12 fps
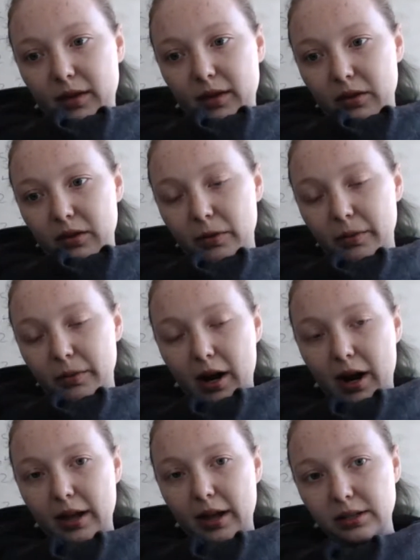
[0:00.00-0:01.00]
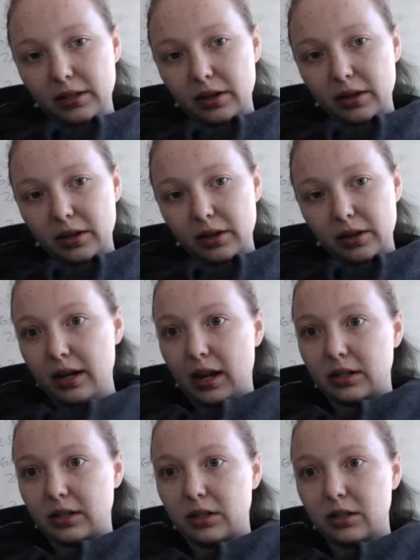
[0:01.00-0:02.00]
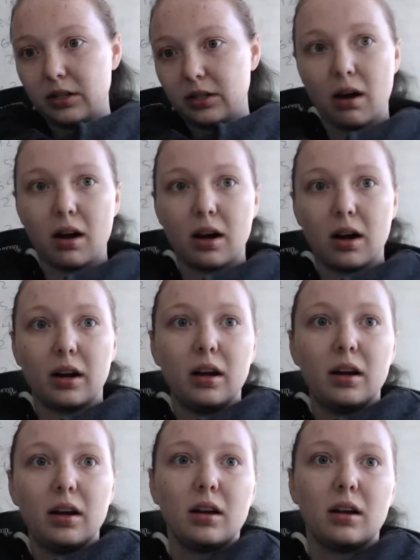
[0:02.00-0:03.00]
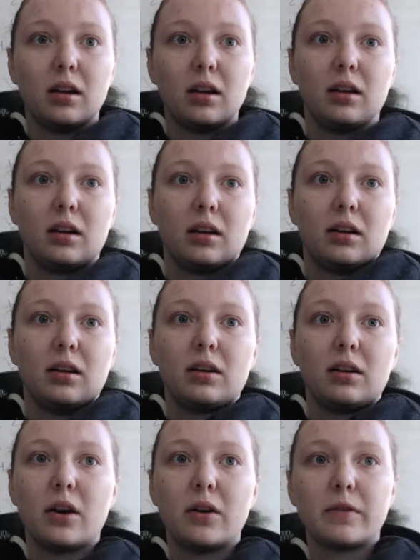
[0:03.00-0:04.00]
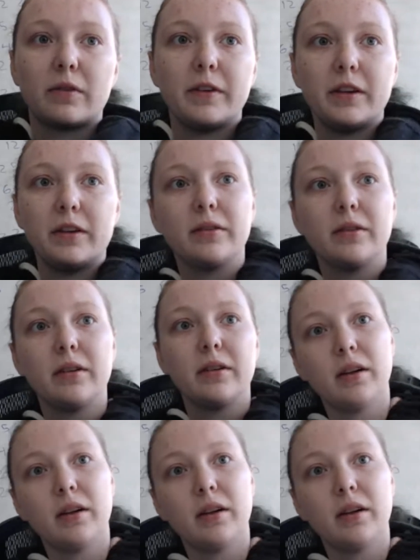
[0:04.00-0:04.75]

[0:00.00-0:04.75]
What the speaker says: Cool. All right. So let's go ahead and do our code review.